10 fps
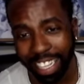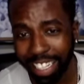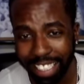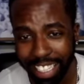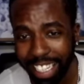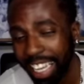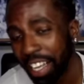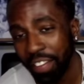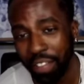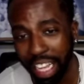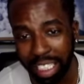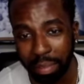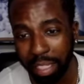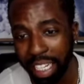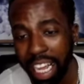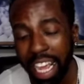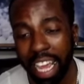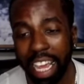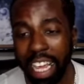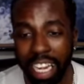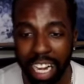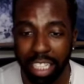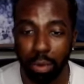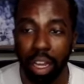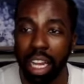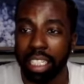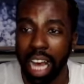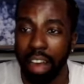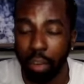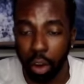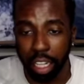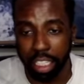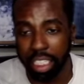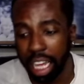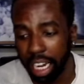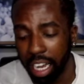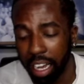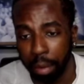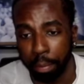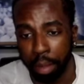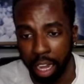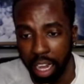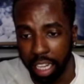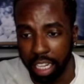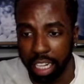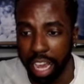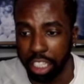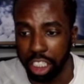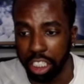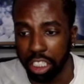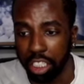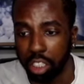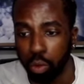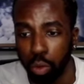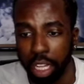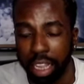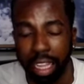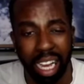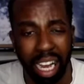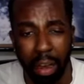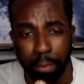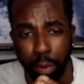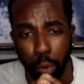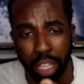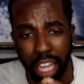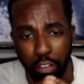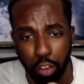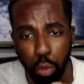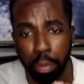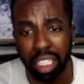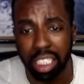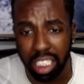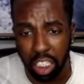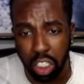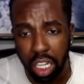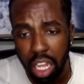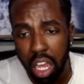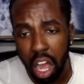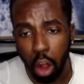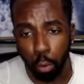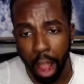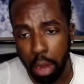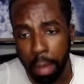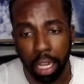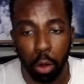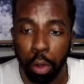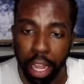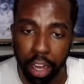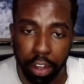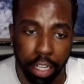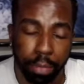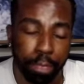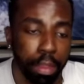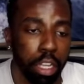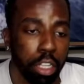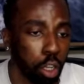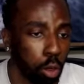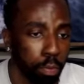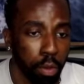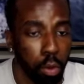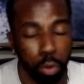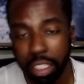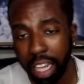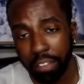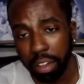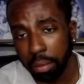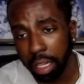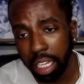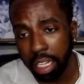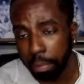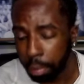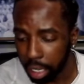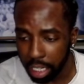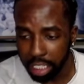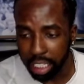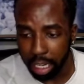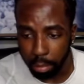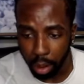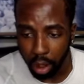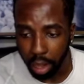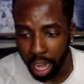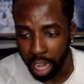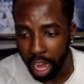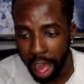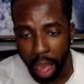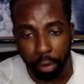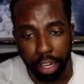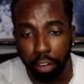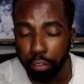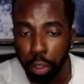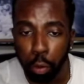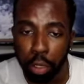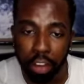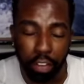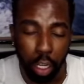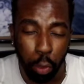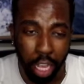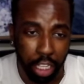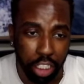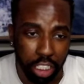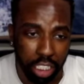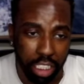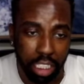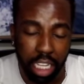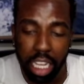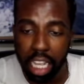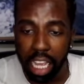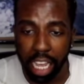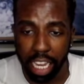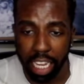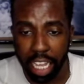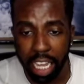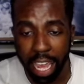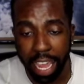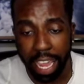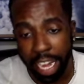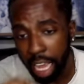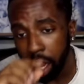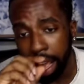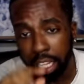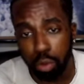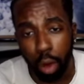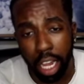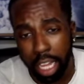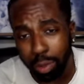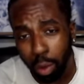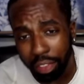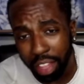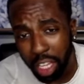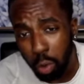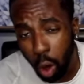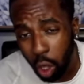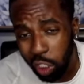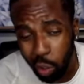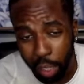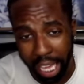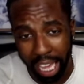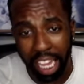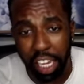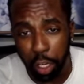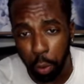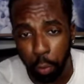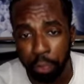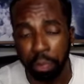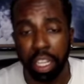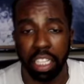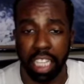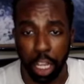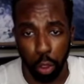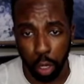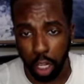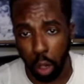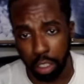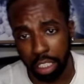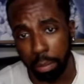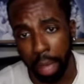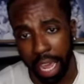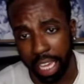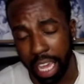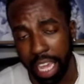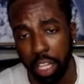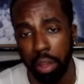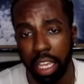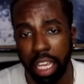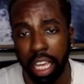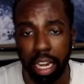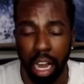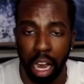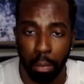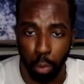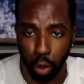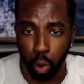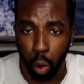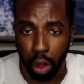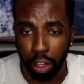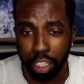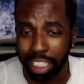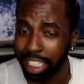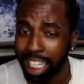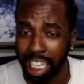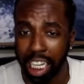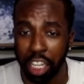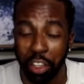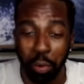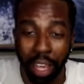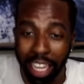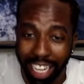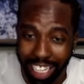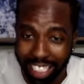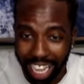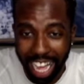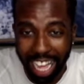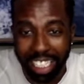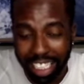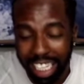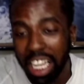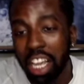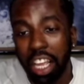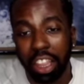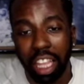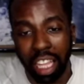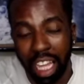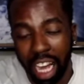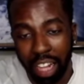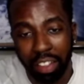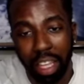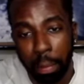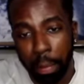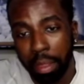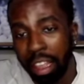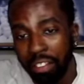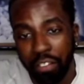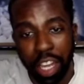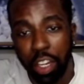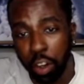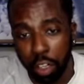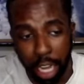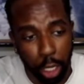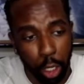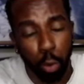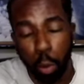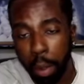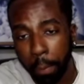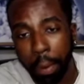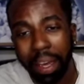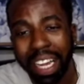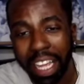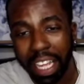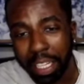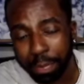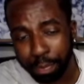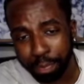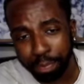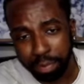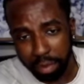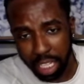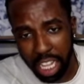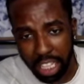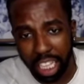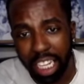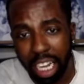easy investment. And as well as I've already set up connections with a few businesses around in my local area, so we'll definitely be putting this gumball out in a few different locations. And yeah, and as well as one thing you also can do is that you can go to the bank and you can get more quarters, and then you can entice the vendor that you will be putting the